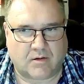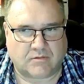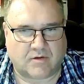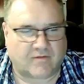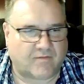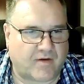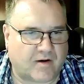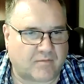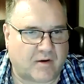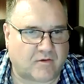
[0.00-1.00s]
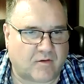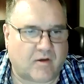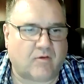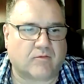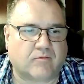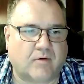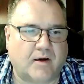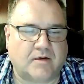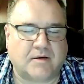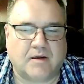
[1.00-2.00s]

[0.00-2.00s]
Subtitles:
does affect mental health, right?